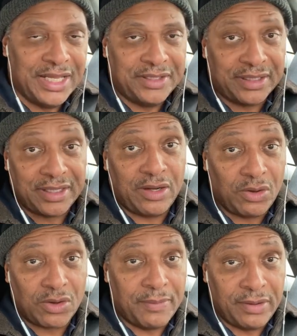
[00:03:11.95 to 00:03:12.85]
that their
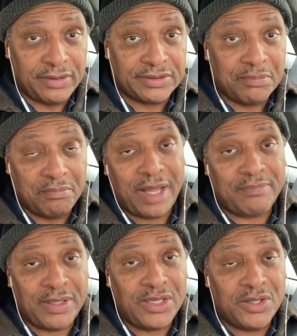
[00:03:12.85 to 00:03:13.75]
locomotives might
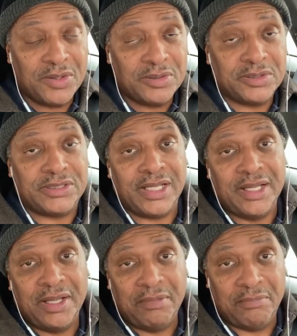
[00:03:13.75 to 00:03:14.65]
be used
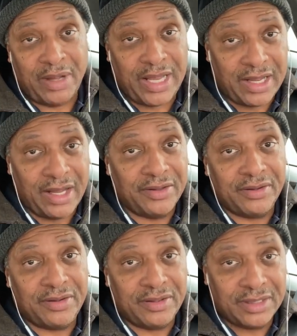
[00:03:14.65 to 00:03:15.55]
by
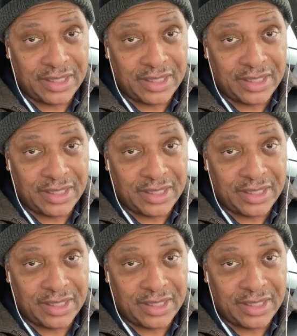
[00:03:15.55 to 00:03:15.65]
other,